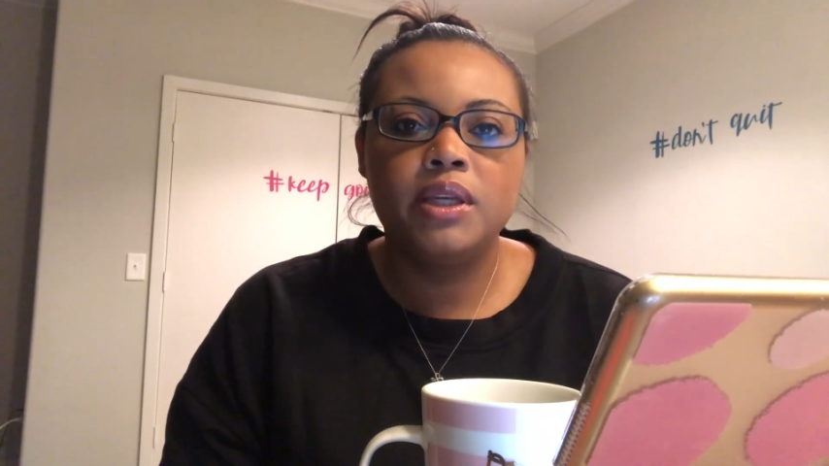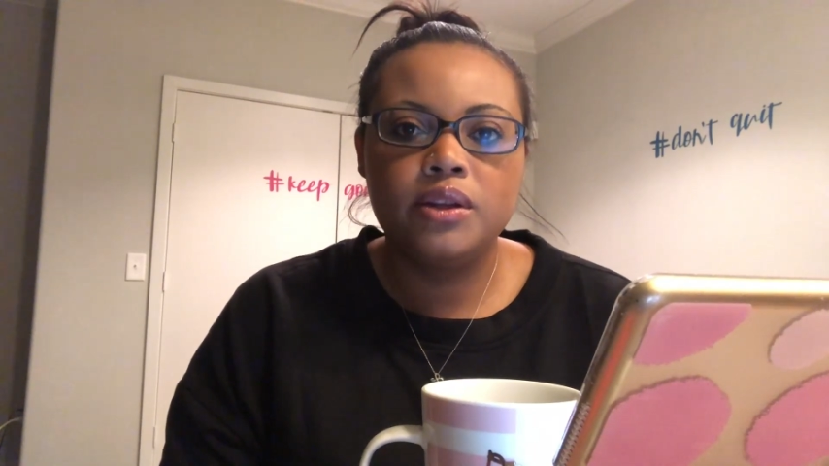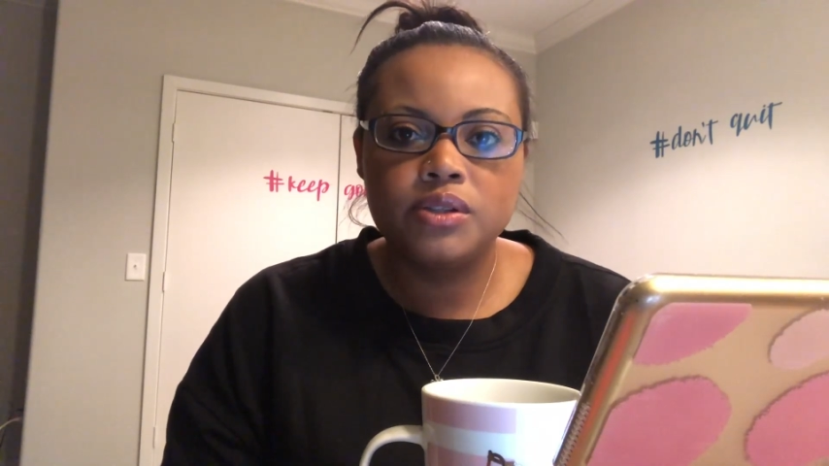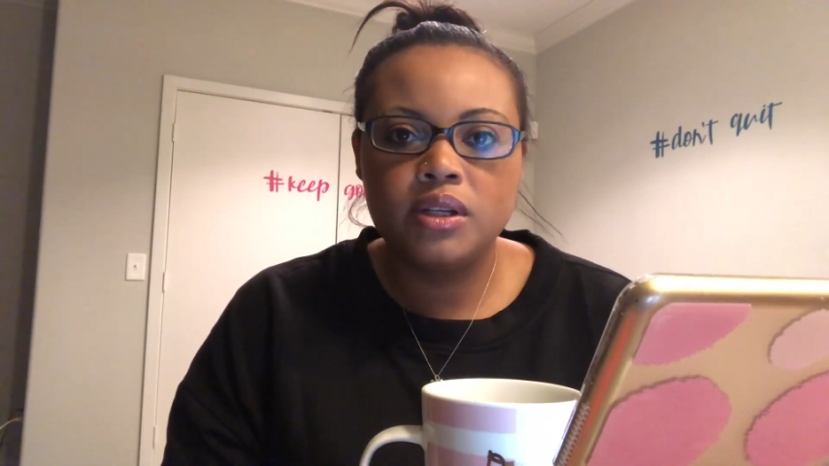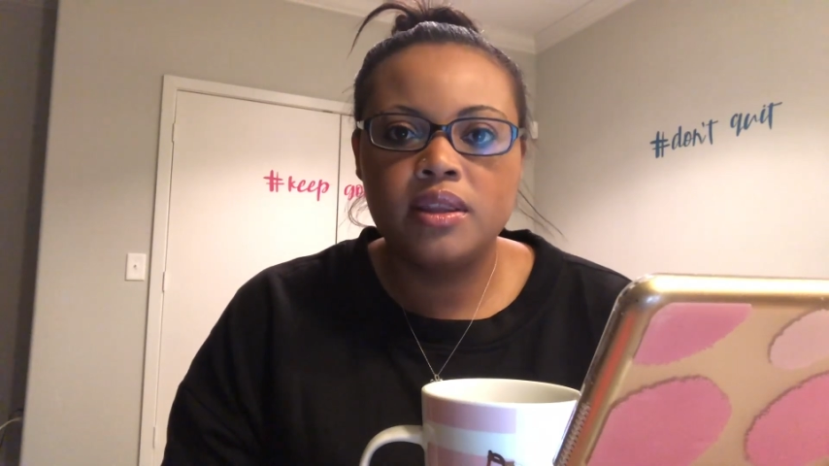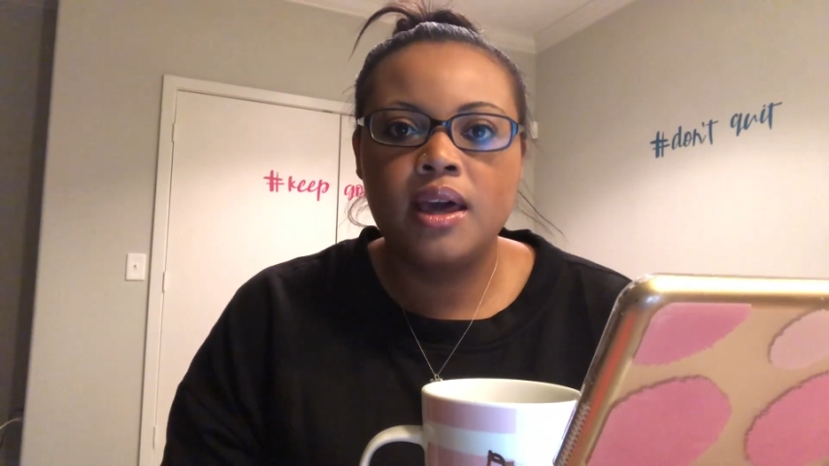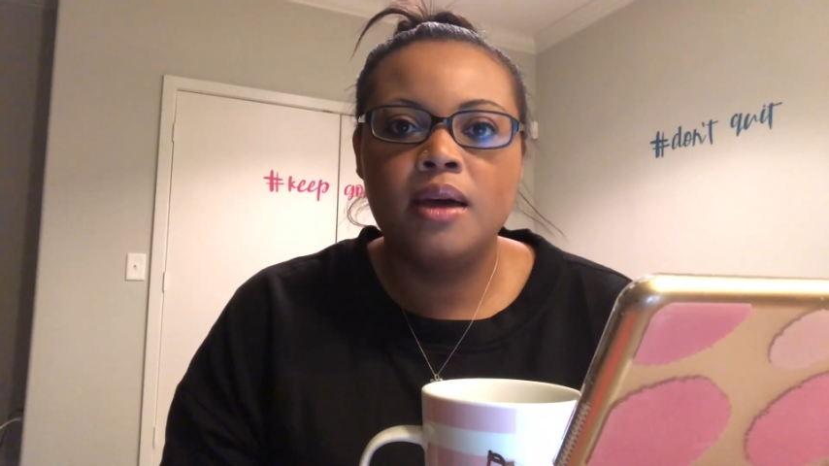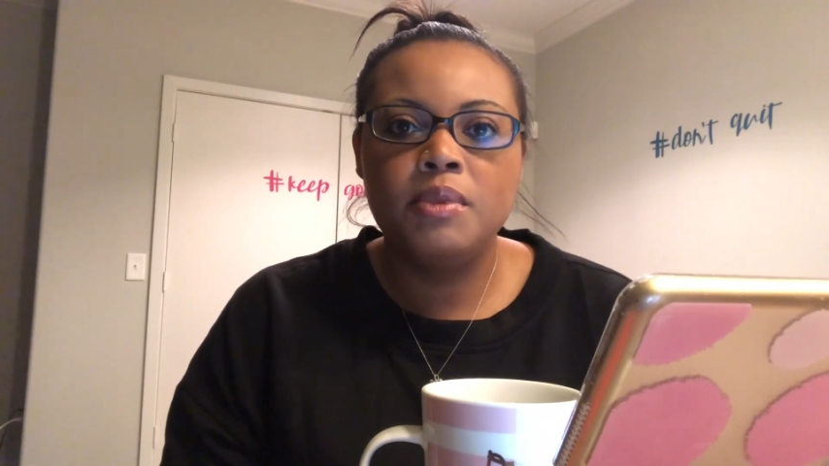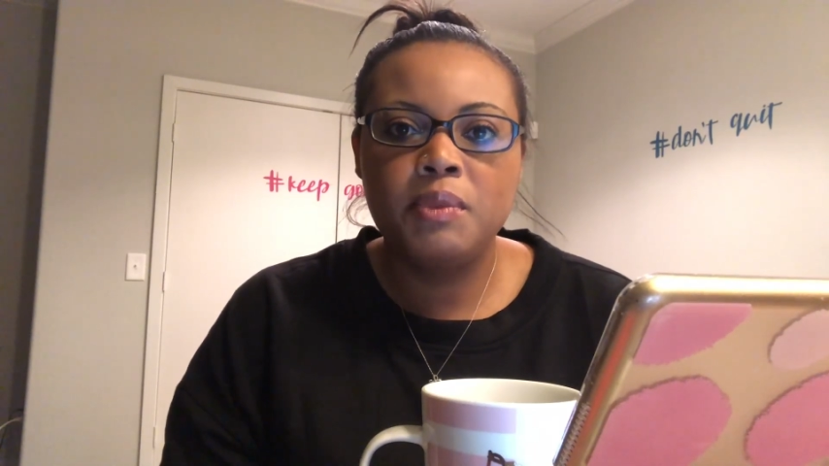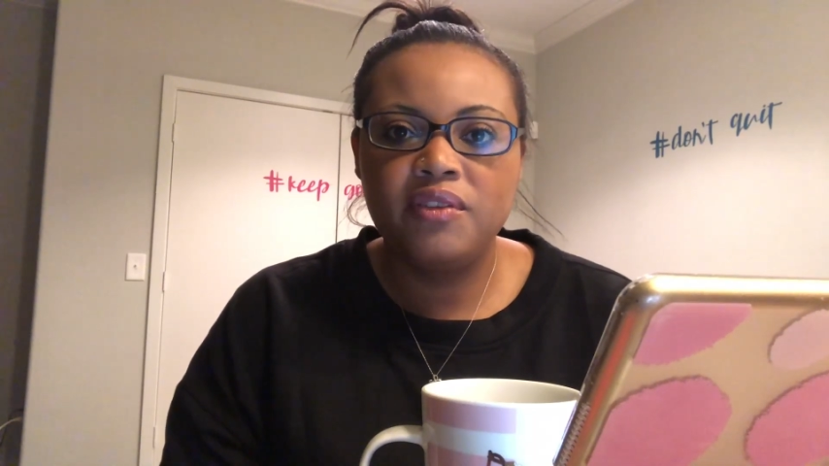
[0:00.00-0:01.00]
be closer to
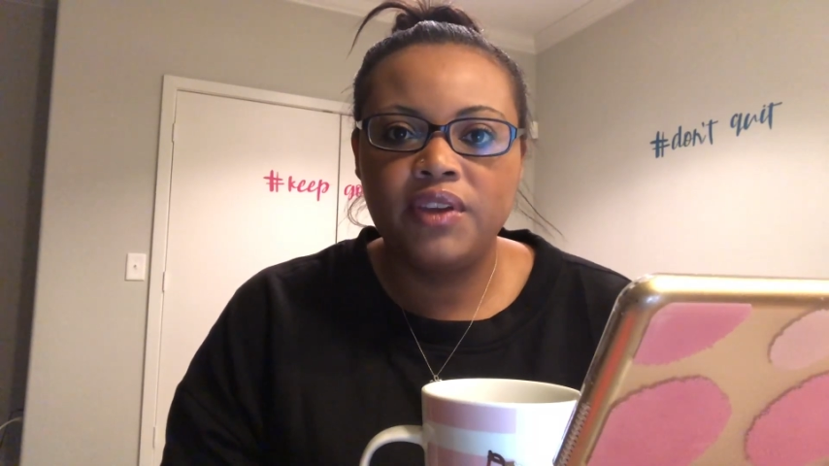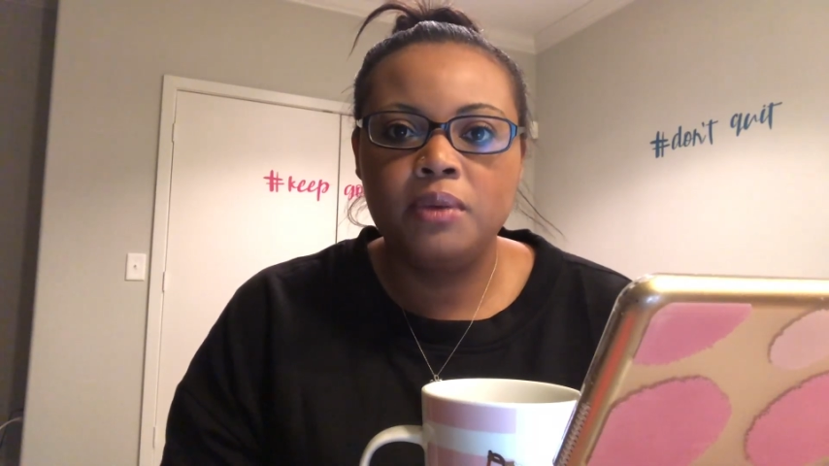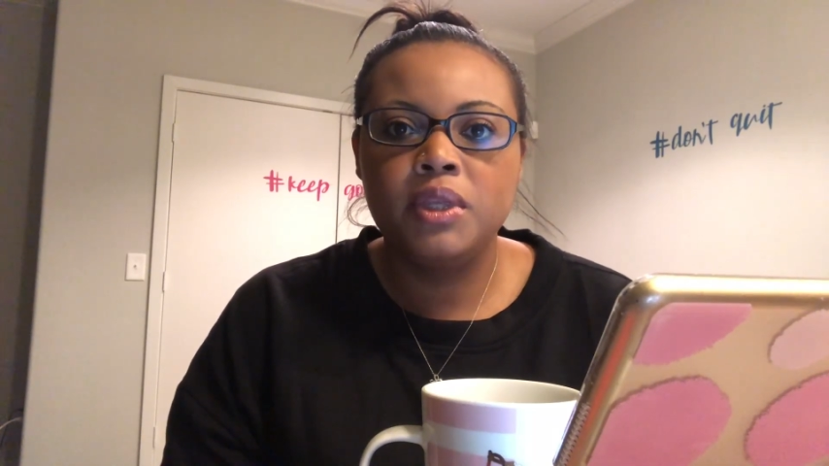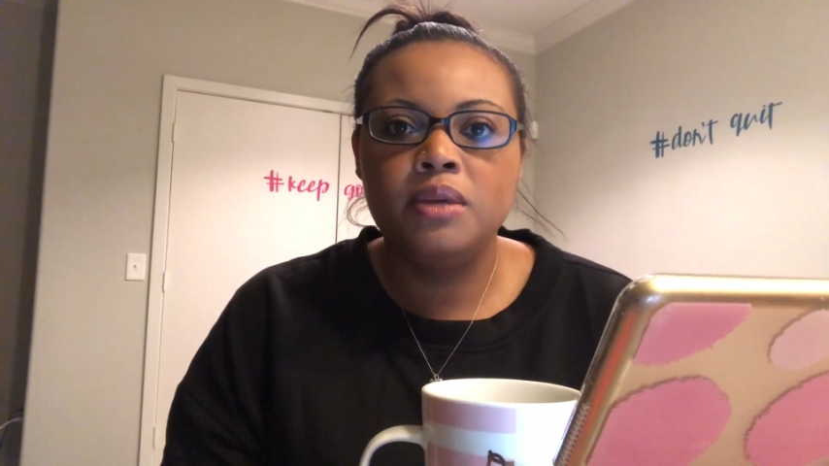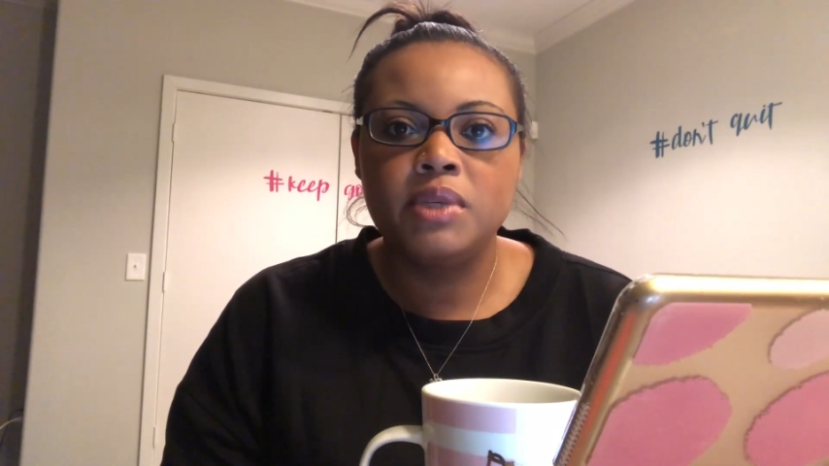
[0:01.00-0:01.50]
them and my family.